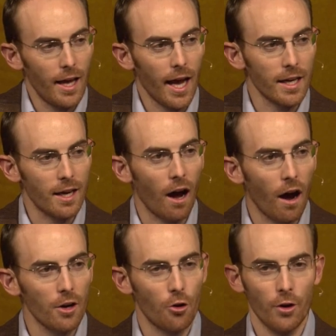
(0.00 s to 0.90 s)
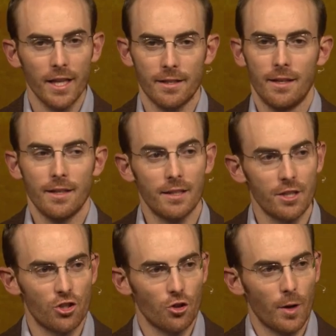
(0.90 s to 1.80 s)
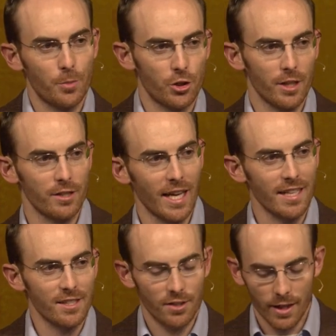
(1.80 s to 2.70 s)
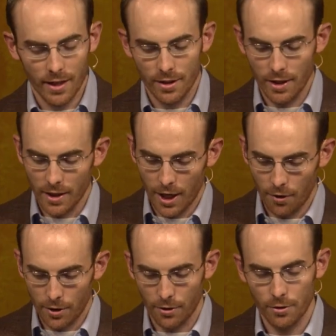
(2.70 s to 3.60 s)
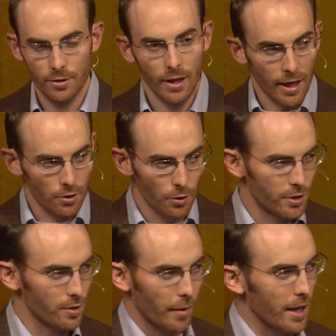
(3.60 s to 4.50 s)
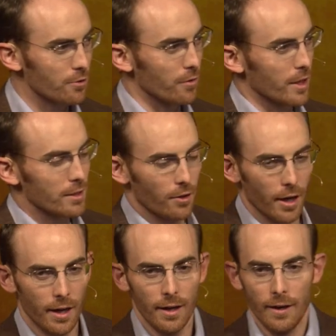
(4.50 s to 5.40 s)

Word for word: and concrete descriptions and scenes and characters. And Lewis is a master of this, okay?